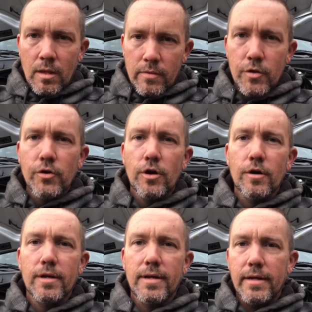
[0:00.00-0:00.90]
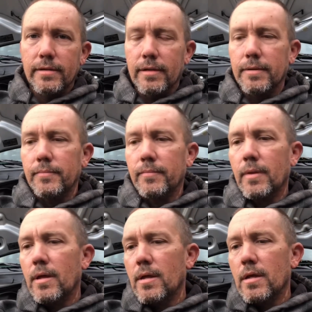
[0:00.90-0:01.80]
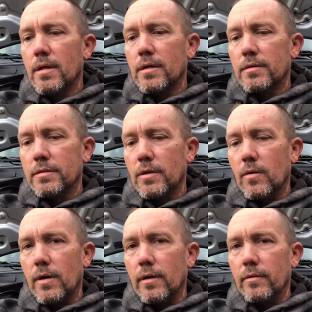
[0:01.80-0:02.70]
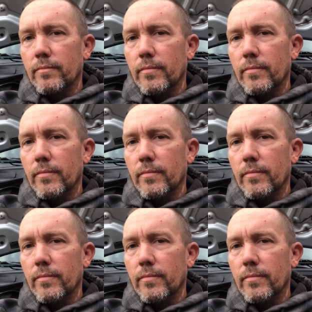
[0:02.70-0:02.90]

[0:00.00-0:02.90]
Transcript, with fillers: that your car can handle it. So uh,